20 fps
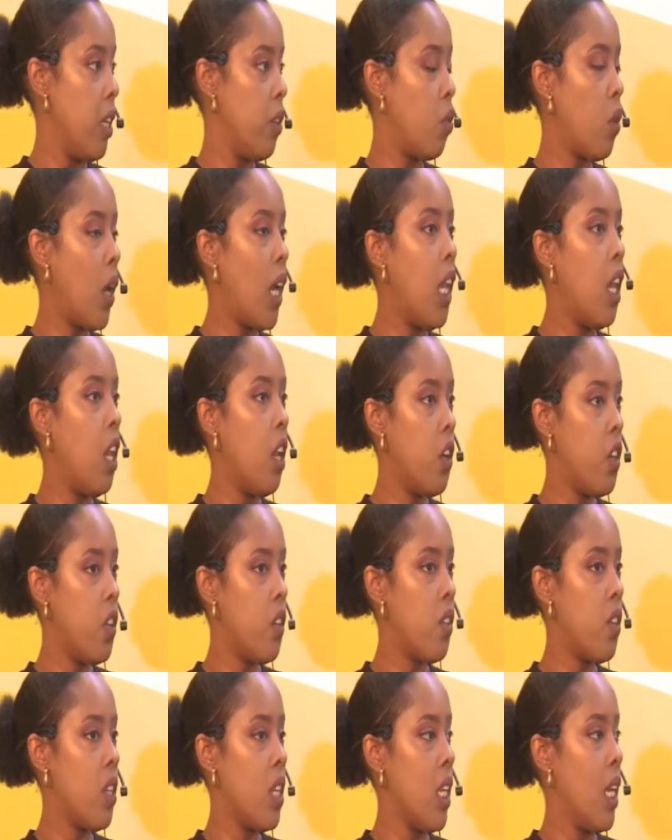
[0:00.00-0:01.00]
So I
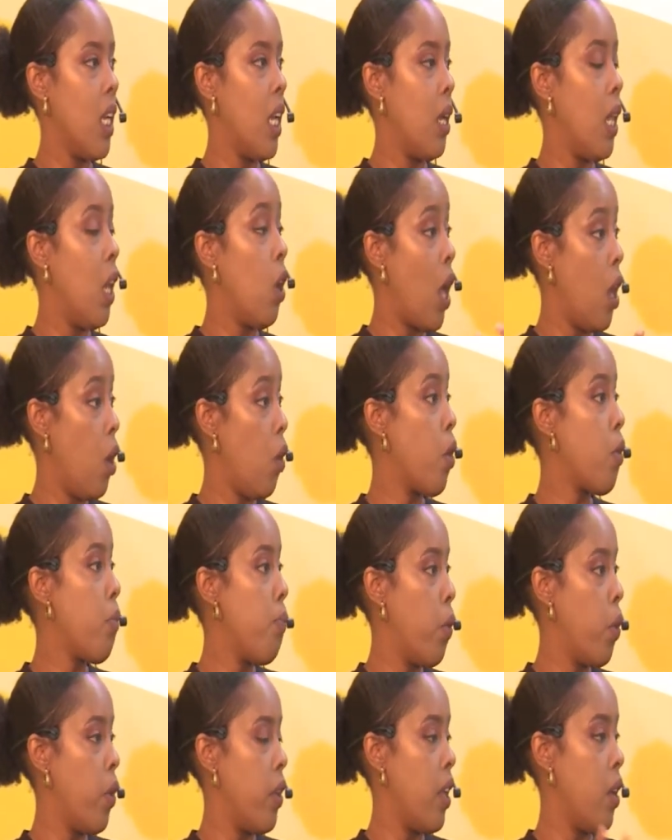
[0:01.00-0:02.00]
learned a lot
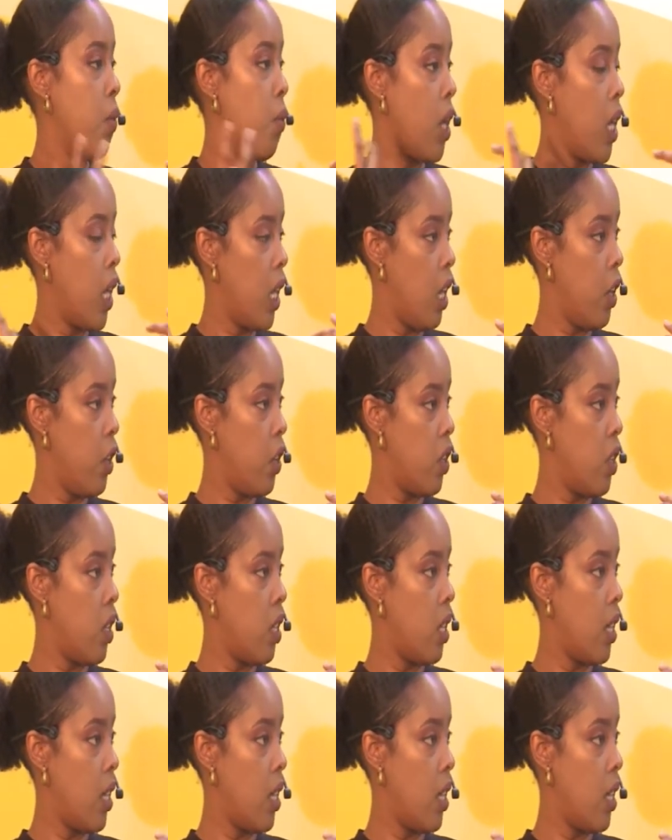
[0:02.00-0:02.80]
more than what I learned